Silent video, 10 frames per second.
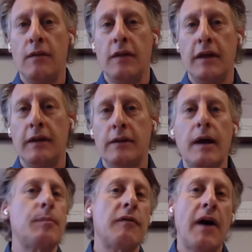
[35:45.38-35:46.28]
the
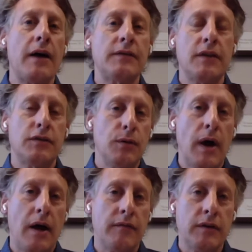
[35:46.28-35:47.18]
type of assets
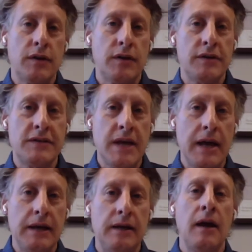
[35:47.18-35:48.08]
you have in your
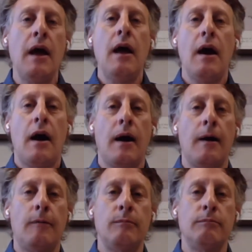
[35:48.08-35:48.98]
estate.
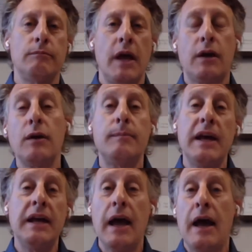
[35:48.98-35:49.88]
It could
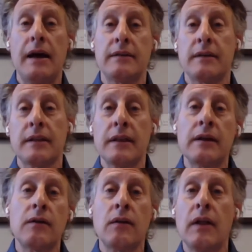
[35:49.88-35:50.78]
be as
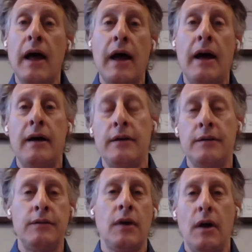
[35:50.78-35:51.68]
little
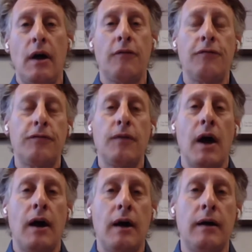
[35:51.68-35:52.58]
as
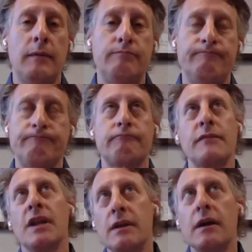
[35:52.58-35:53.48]

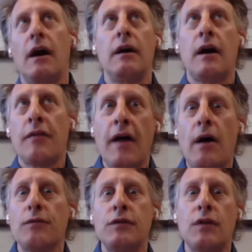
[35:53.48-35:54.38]

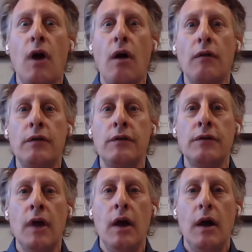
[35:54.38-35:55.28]
$1,000